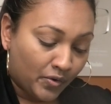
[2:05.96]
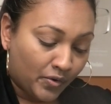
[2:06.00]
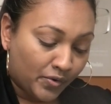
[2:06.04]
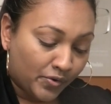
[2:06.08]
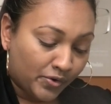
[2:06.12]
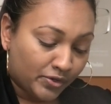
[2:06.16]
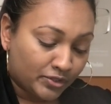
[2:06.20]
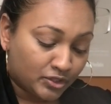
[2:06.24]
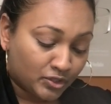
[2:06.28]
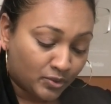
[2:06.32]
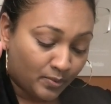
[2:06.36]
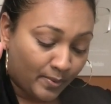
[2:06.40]

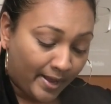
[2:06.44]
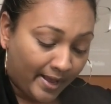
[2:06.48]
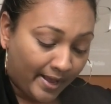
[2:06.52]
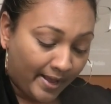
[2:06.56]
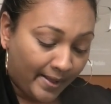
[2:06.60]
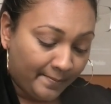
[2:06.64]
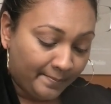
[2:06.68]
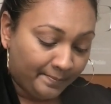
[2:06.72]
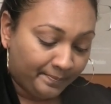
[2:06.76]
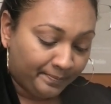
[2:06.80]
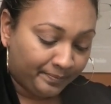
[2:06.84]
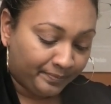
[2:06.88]

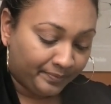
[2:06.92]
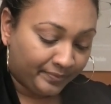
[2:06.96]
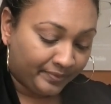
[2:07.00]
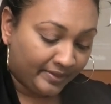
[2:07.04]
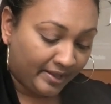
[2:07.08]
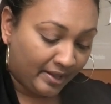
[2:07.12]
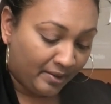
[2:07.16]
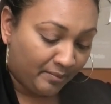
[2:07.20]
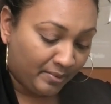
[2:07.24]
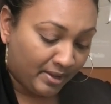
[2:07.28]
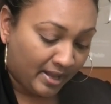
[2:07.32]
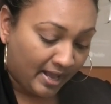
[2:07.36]
square.
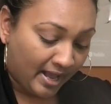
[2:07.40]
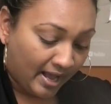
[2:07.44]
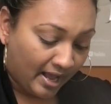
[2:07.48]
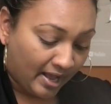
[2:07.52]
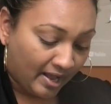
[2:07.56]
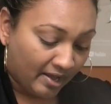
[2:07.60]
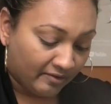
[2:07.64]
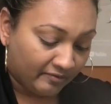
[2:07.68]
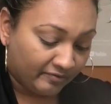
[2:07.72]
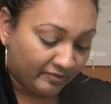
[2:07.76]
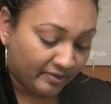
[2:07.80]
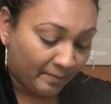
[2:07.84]
Then we
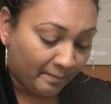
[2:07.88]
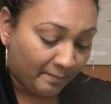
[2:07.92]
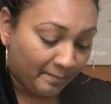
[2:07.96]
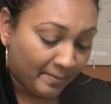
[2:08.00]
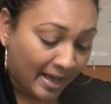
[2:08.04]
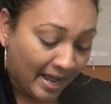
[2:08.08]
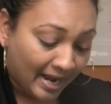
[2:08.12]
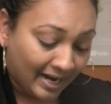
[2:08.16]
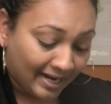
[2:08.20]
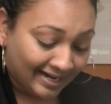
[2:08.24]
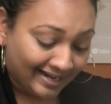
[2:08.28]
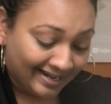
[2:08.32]
have the
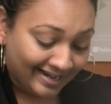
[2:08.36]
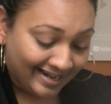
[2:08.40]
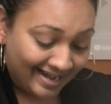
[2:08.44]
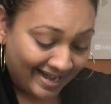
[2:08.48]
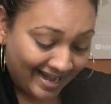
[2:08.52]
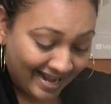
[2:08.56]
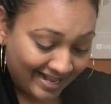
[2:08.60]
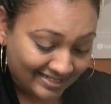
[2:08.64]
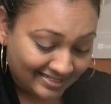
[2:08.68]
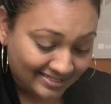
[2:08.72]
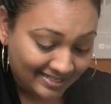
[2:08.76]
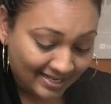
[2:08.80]

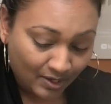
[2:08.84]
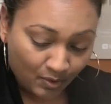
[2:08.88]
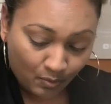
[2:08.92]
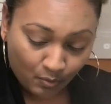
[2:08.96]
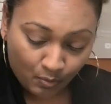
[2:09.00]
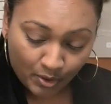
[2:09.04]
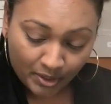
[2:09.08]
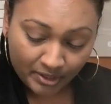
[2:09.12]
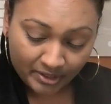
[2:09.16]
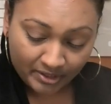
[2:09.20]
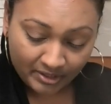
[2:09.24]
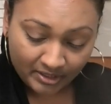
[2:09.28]
magnetic
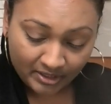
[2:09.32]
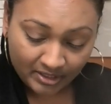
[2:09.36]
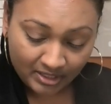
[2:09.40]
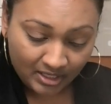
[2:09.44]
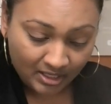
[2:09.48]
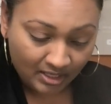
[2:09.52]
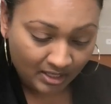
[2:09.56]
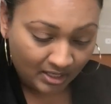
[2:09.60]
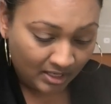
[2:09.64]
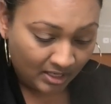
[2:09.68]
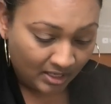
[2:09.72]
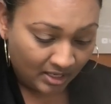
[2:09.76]
wooden
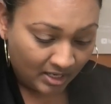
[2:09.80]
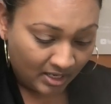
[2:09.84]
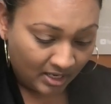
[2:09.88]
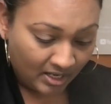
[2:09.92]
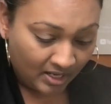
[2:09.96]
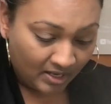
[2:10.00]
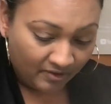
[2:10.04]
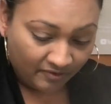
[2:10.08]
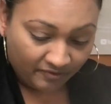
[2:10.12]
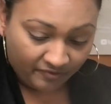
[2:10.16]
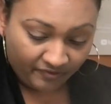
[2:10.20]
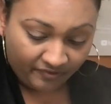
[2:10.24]

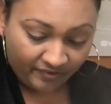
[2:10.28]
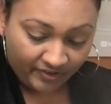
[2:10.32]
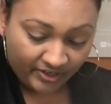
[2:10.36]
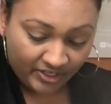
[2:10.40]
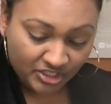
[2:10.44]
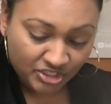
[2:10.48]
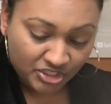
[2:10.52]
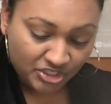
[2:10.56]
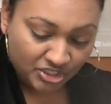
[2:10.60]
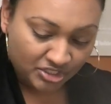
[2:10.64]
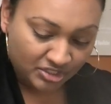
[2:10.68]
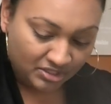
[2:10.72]

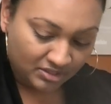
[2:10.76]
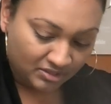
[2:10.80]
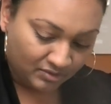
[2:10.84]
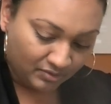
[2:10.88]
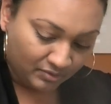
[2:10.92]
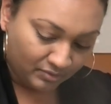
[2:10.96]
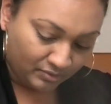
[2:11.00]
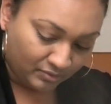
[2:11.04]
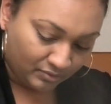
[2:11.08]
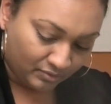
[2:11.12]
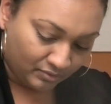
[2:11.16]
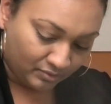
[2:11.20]
fish,
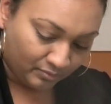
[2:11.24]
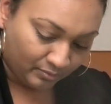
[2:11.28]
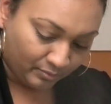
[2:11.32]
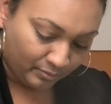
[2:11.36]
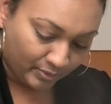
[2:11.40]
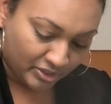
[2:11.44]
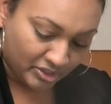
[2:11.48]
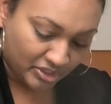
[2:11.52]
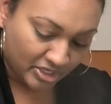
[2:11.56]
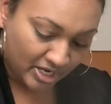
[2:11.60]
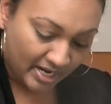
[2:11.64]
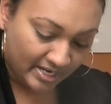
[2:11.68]

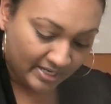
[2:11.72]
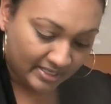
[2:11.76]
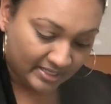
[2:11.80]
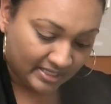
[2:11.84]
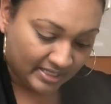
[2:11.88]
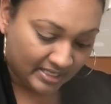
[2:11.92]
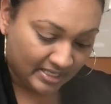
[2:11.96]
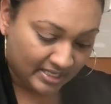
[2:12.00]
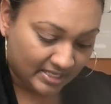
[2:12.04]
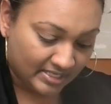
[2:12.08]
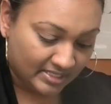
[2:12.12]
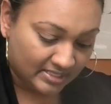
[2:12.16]
which are
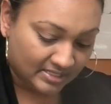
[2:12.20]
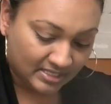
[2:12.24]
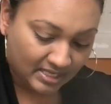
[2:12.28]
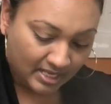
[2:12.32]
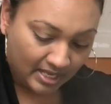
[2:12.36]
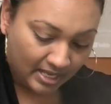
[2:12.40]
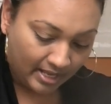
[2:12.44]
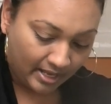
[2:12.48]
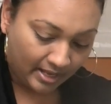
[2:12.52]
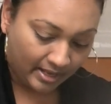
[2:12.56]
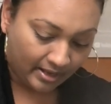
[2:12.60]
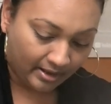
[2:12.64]
these
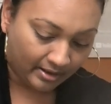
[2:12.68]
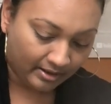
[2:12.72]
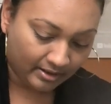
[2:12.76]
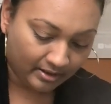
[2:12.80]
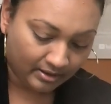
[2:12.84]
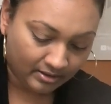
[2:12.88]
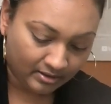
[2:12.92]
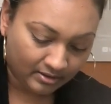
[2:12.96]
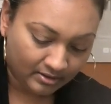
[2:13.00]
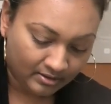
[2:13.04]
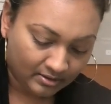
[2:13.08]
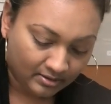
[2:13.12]
here.
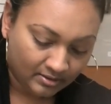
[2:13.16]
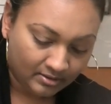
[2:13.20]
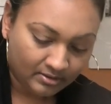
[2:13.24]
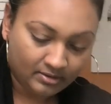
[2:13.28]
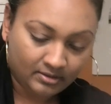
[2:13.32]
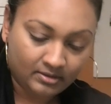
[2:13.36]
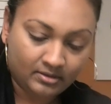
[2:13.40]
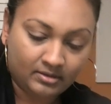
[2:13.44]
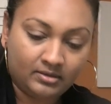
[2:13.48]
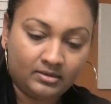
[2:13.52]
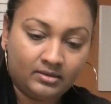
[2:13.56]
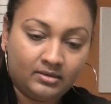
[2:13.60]

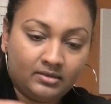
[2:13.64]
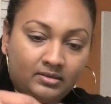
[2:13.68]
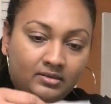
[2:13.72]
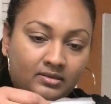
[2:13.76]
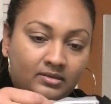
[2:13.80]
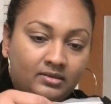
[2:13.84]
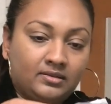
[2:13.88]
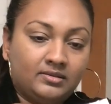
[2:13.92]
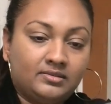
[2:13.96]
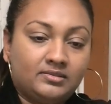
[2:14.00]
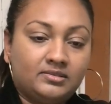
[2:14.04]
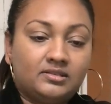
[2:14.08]

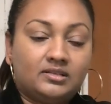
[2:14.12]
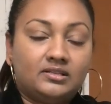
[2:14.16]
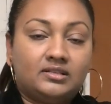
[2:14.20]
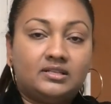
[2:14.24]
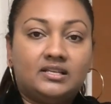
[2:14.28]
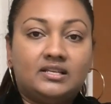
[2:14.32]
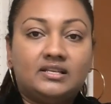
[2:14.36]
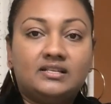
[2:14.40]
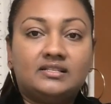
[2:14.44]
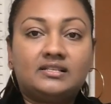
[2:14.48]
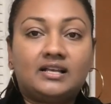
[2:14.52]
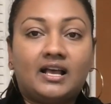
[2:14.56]
So
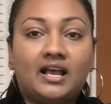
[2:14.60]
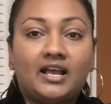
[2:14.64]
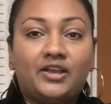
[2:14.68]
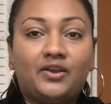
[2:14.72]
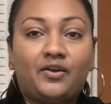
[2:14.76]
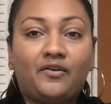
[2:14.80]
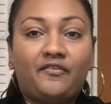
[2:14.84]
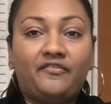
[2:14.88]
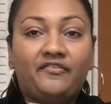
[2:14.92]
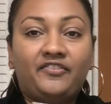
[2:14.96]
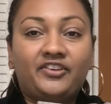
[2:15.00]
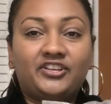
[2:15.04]
these are
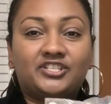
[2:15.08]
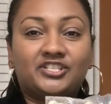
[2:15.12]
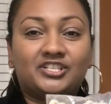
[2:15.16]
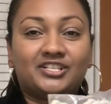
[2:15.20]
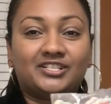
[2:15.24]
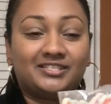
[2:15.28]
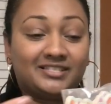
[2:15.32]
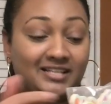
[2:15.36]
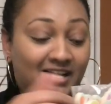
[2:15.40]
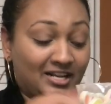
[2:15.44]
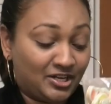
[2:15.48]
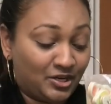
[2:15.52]
your
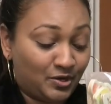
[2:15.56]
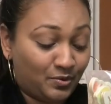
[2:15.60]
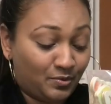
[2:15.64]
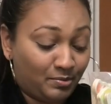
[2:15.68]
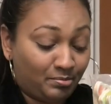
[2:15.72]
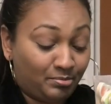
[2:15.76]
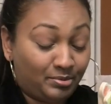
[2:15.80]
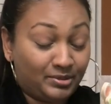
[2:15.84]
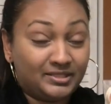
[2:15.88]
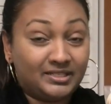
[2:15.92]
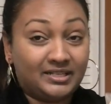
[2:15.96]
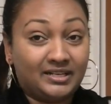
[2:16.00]
fishes that you
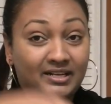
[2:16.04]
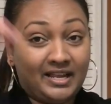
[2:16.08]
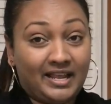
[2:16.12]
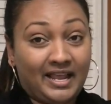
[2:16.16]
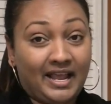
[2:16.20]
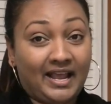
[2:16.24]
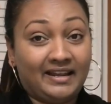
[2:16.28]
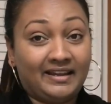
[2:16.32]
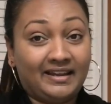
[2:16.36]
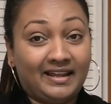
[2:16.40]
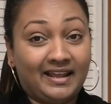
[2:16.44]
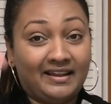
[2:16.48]
would put in
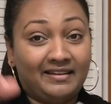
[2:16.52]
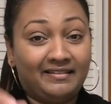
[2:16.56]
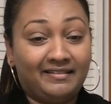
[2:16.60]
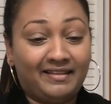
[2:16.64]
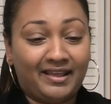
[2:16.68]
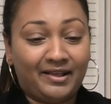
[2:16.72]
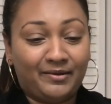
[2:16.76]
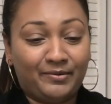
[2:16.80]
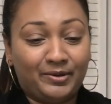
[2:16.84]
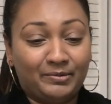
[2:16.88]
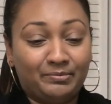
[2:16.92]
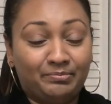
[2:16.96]
here, and then
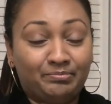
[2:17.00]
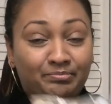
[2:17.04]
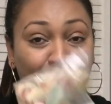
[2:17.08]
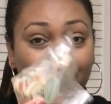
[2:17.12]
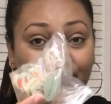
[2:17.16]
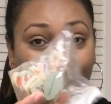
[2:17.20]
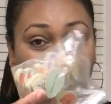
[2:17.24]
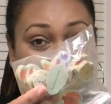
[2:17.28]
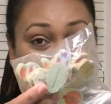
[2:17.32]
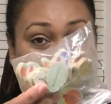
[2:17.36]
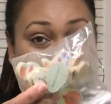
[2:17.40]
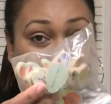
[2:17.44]
they would
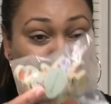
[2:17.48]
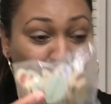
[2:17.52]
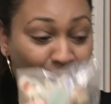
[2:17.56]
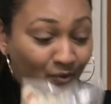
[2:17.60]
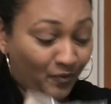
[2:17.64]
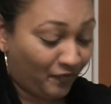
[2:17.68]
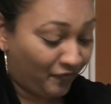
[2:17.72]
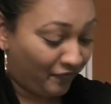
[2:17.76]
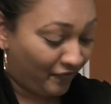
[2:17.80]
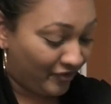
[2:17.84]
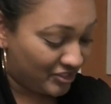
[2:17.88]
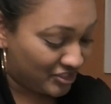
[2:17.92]
go
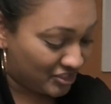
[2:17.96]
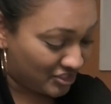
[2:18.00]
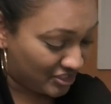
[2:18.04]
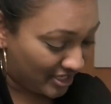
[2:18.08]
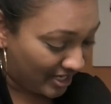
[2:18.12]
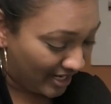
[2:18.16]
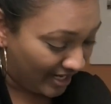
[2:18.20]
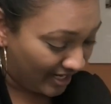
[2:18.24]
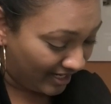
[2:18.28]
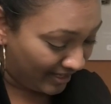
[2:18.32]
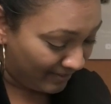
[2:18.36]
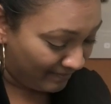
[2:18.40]

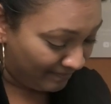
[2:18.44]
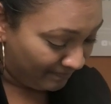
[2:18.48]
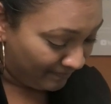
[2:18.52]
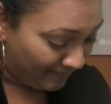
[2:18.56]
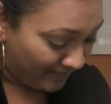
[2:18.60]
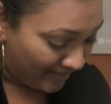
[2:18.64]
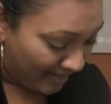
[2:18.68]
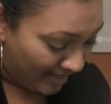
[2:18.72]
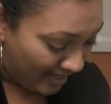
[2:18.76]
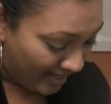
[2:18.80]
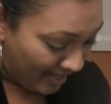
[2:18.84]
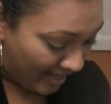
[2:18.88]
fishing.
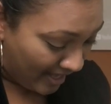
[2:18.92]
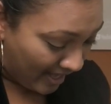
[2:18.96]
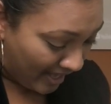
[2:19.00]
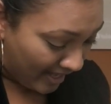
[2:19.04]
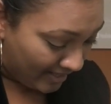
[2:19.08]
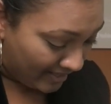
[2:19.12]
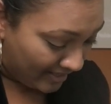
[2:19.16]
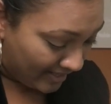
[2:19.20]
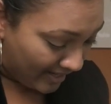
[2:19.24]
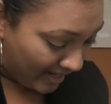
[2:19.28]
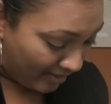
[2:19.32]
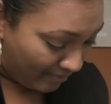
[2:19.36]

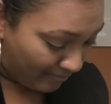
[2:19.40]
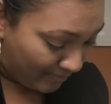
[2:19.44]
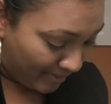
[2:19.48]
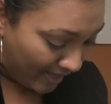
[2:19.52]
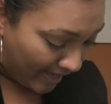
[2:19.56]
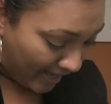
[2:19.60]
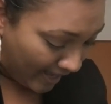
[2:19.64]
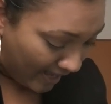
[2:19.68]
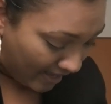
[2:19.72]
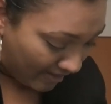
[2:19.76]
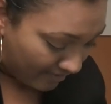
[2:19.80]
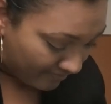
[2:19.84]
And then we
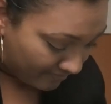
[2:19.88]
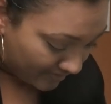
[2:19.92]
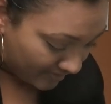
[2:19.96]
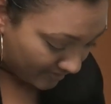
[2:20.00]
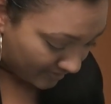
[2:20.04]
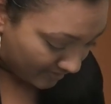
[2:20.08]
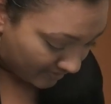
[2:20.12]
have